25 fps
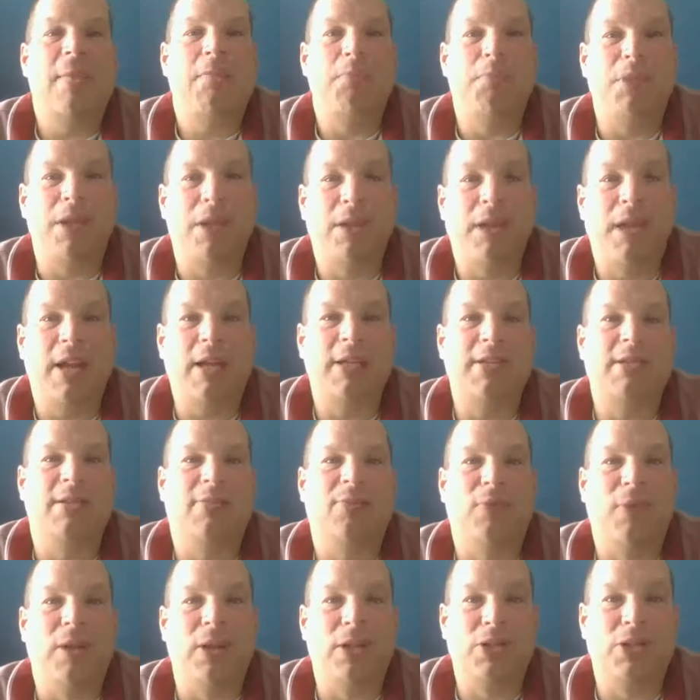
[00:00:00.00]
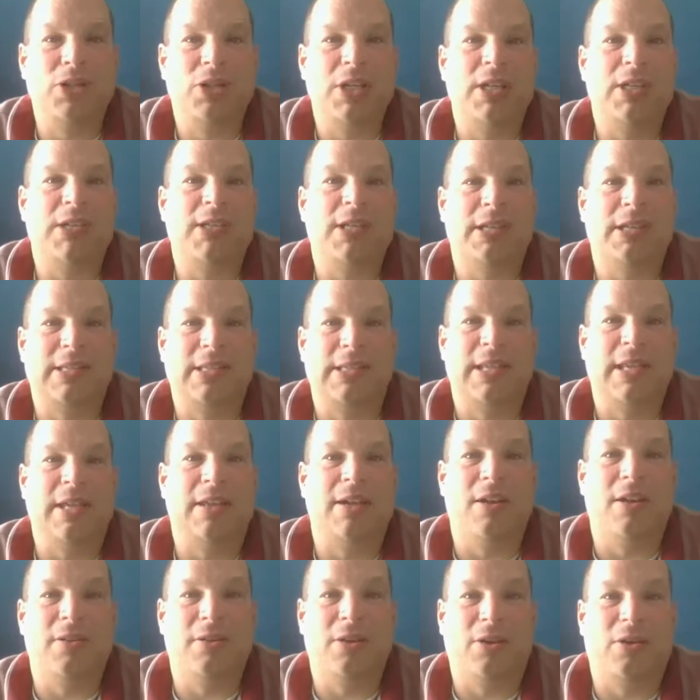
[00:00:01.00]
Because of what Jesus
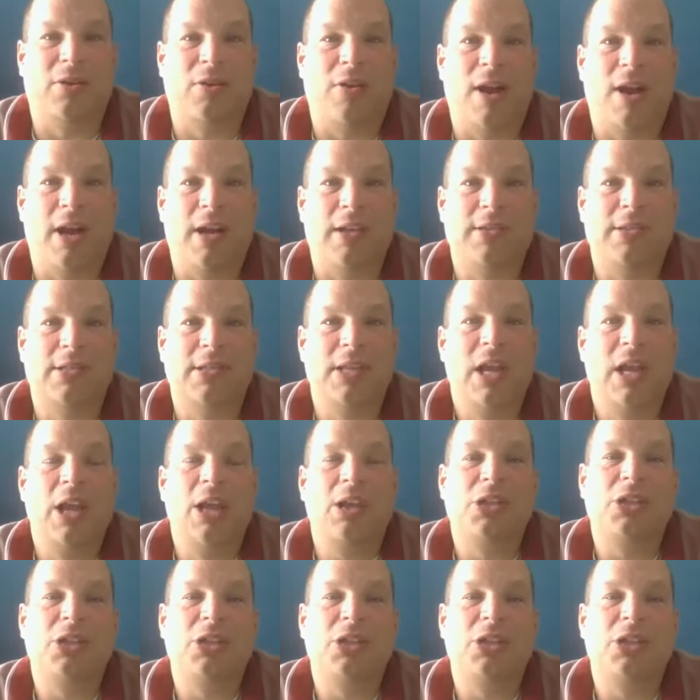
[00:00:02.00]
did on the cross.